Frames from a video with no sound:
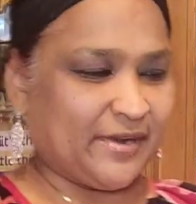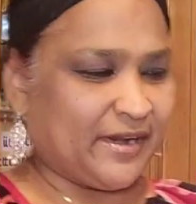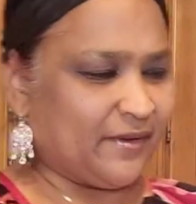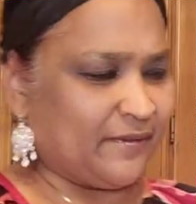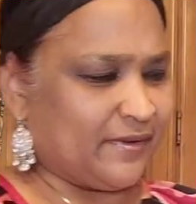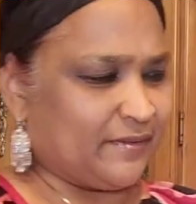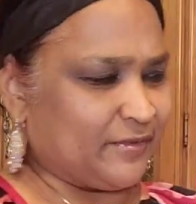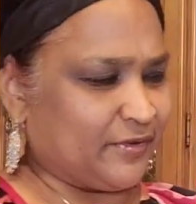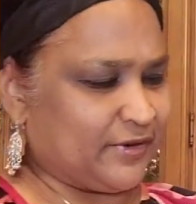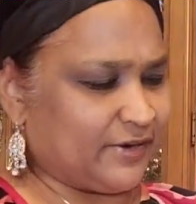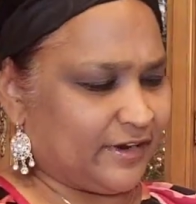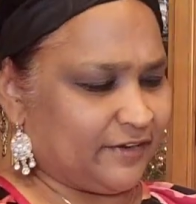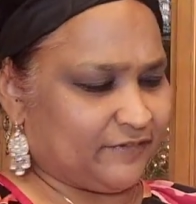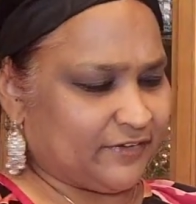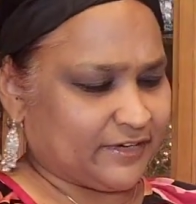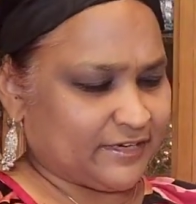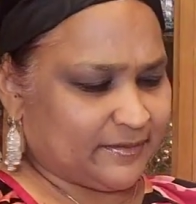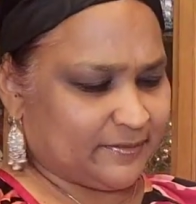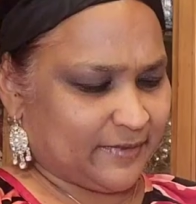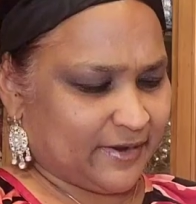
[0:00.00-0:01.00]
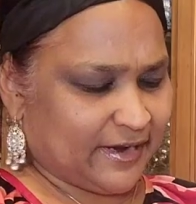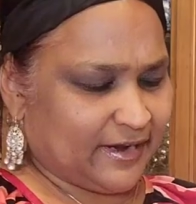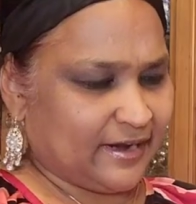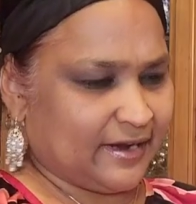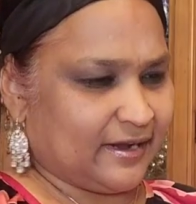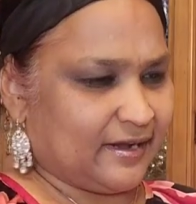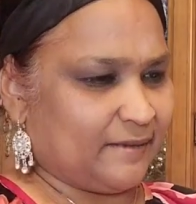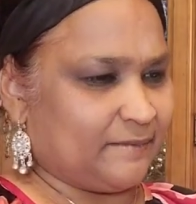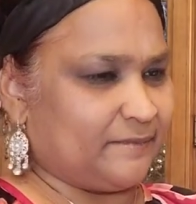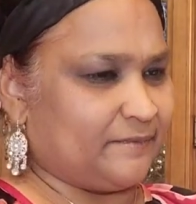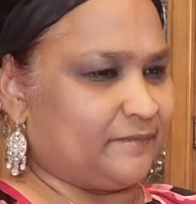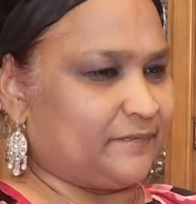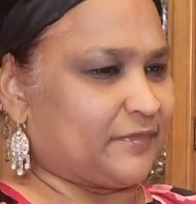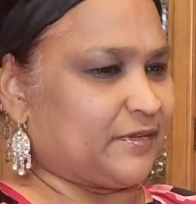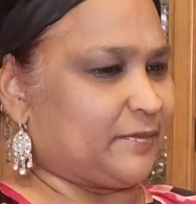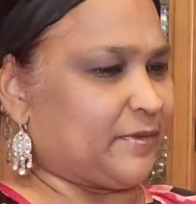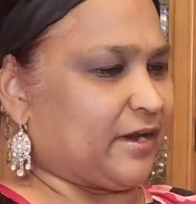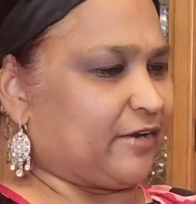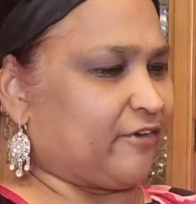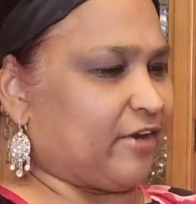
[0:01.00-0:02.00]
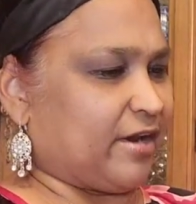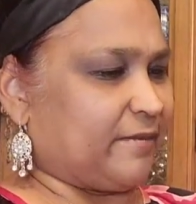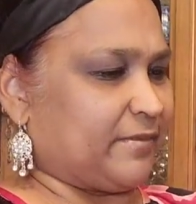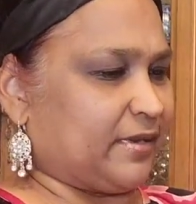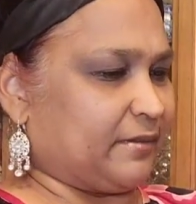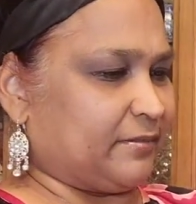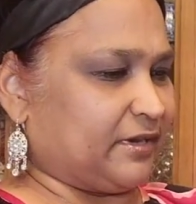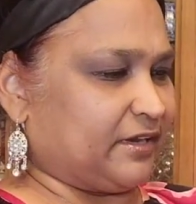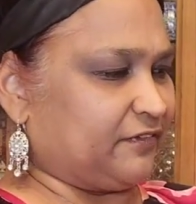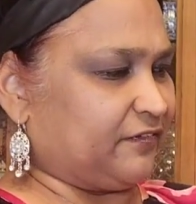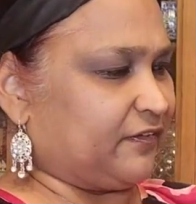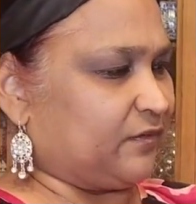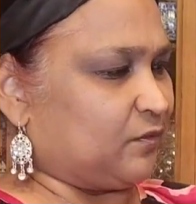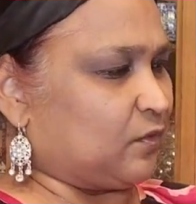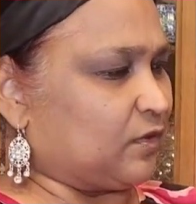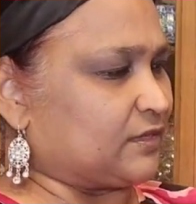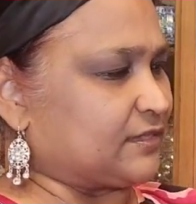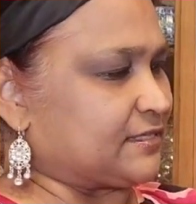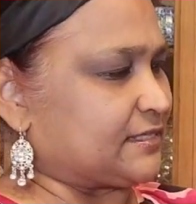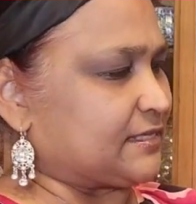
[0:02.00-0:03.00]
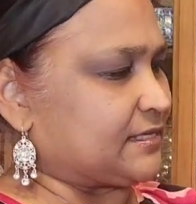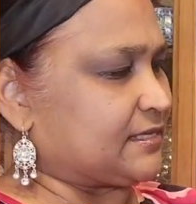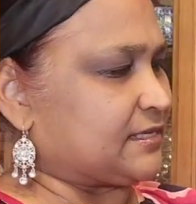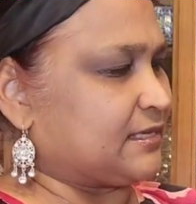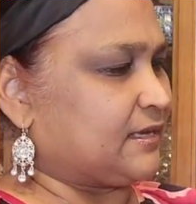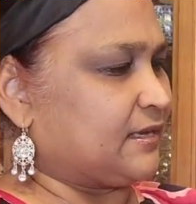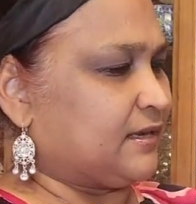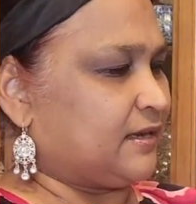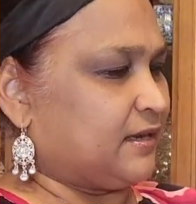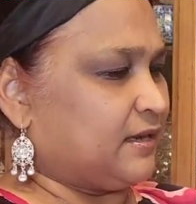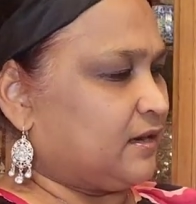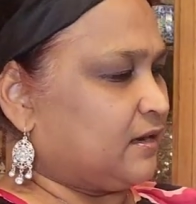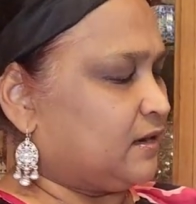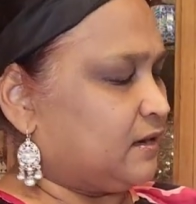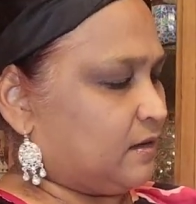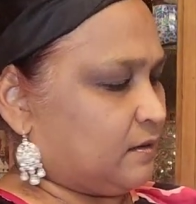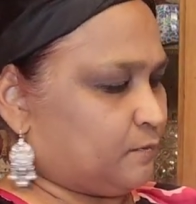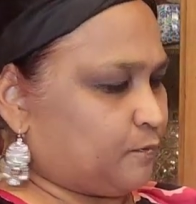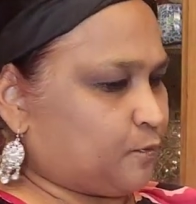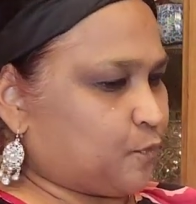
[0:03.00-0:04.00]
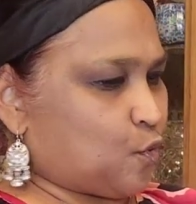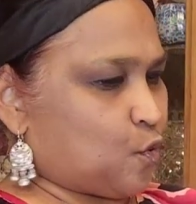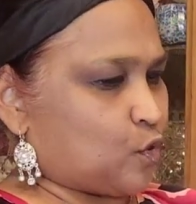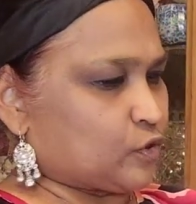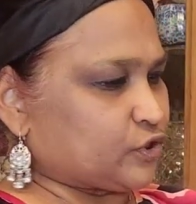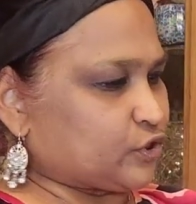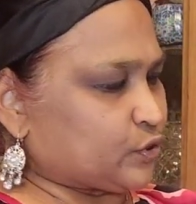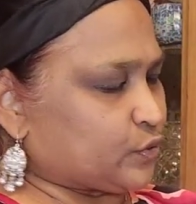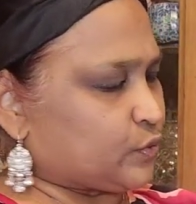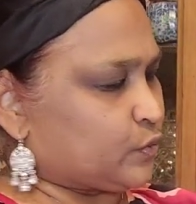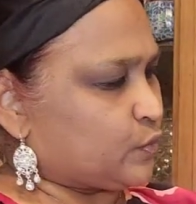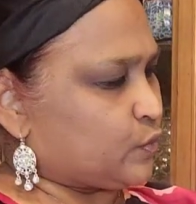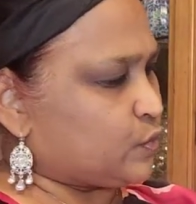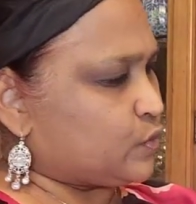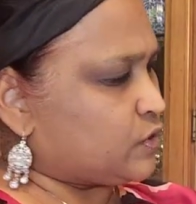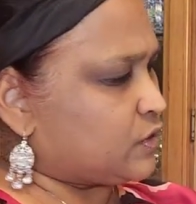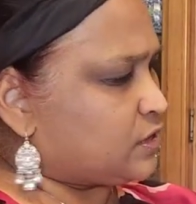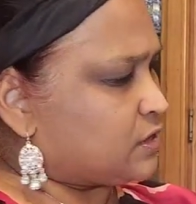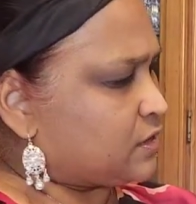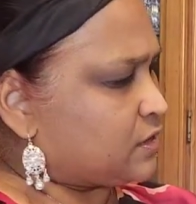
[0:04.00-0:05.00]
but now I'm going to give it to my um to my grandbaby if he wants it. Porter who?